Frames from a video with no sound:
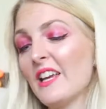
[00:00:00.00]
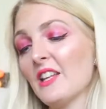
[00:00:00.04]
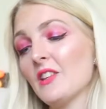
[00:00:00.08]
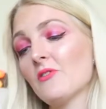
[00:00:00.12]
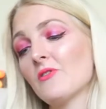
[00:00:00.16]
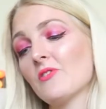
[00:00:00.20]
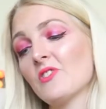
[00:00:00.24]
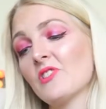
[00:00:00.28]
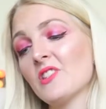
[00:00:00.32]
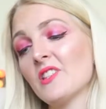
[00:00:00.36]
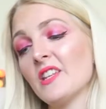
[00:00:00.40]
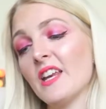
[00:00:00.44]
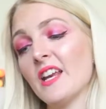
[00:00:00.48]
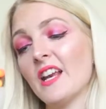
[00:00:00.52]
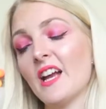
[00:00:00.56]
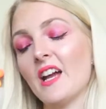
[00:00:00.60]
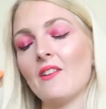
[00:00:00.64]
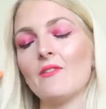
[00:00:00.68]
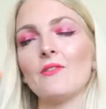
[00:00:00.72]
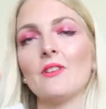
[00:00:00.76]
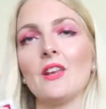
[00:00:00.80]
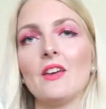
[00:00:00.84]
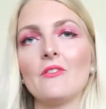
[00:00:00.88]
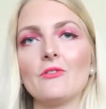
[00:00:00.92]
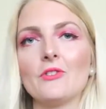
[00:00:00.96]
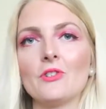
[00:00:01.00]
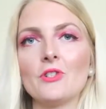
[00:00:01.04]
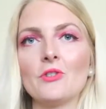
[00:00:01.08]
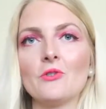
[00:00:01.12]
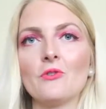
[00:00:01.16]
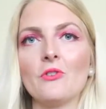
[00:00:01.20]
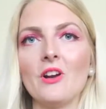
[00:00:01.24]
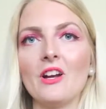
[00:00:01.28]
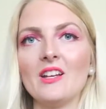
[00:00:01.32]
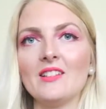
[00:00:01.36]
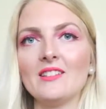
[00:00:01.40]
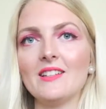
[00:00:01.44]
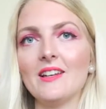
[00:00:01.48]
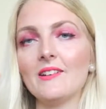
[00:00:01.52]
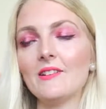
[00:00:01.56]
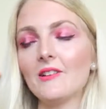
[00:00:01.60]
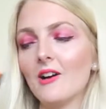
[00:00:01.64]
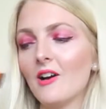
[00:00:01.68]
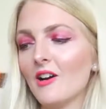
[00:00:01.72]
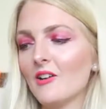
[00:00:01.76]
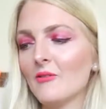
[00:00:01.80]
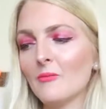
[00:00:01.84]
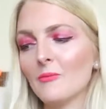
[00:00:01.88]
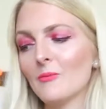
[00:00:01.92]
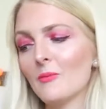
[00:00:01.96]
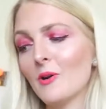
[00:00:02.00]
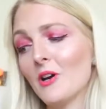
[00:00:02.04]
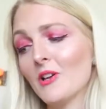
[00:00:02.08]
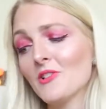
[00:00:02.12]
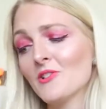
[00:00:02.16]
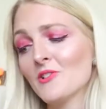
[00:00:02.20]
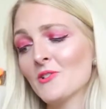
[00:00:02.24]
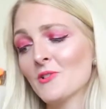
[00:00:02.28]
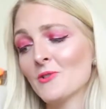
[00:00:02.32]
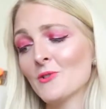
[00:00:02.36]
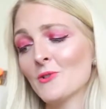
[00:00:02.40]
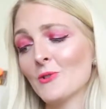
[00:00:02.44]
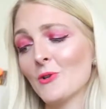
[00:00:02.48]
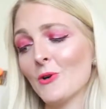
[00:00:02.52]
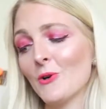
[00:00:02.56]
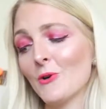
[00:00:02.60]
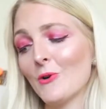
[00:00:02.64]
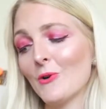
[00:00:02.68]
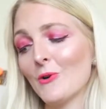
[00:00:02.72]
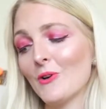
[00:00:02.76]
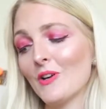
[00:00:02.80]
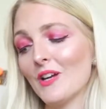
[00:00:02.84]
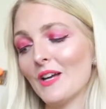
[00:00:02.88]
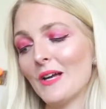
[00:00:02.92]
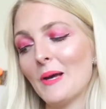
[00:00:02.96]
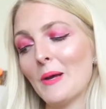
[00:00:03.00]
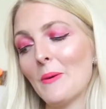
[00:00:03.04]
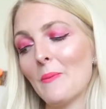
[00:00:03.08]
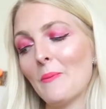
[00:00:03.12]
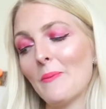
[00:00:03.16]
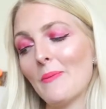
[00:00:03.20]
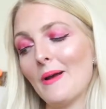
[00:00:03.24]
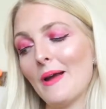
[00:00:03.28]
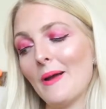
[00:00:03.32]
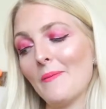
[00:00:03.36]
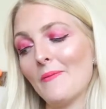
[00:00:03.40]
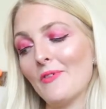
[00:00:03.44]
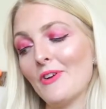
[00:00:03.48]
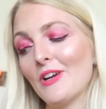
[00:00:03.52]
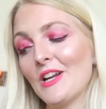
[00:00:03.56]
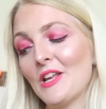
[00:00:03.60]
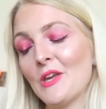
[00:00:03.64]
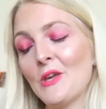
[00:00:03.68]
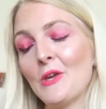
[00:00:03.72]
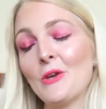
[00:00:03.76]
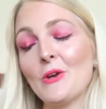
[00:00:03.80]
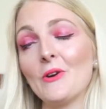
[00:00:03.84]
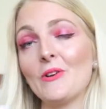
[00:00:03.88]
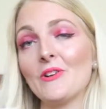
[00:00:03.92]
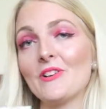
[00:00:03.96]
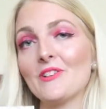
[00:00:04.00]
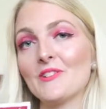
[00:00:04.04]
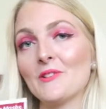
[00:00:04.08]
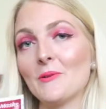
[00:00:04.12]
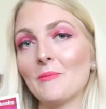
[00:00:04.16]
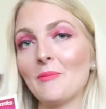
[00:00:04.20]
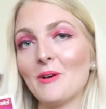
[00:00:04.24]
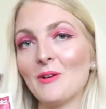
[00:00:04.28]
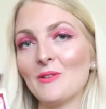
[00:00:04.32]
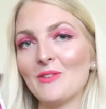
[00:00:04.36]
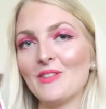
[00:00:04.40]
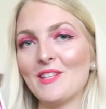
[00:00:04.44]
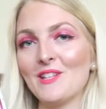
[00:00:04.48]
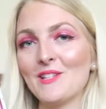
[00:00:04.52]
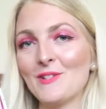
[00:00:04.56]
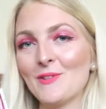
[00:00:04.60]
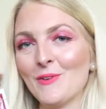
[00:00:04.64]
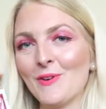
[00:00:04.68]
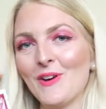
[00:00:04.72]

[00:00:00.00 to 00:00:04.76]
interesting. I've never tried the eye mask, so um, I'm really curious about this